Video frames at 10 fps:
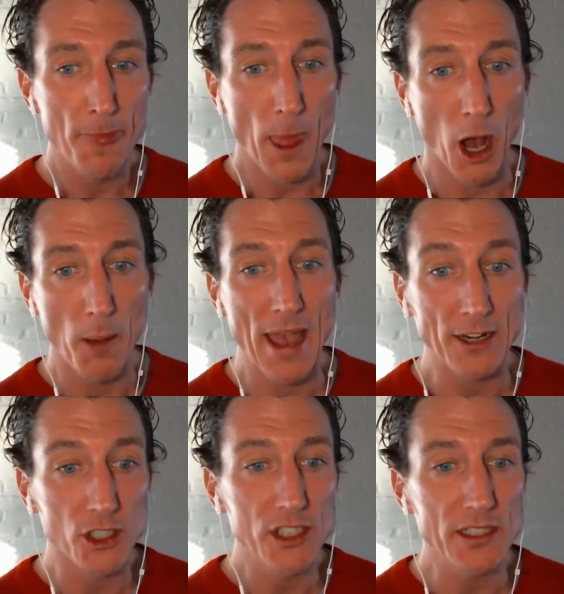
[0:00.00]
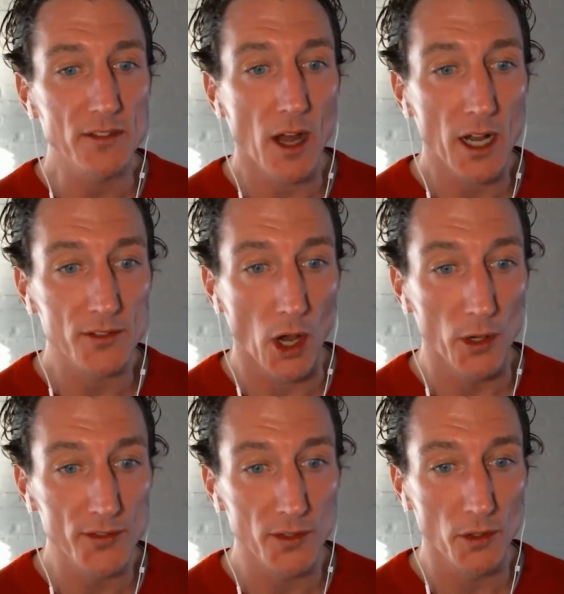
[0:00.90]
Energy stocks
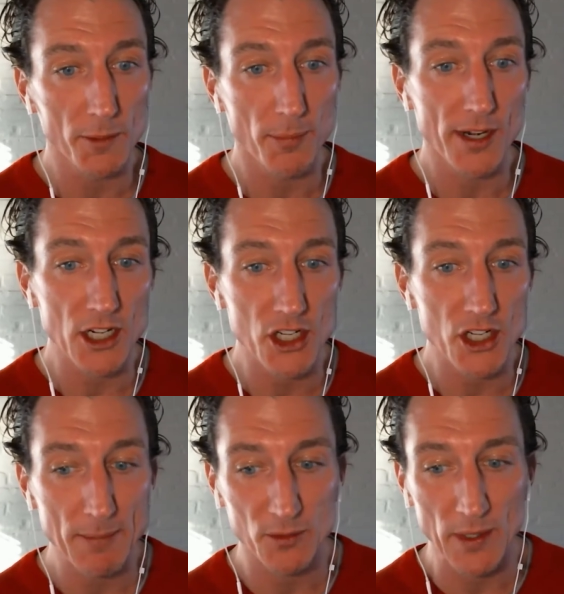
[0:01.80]
also look pretty cheap.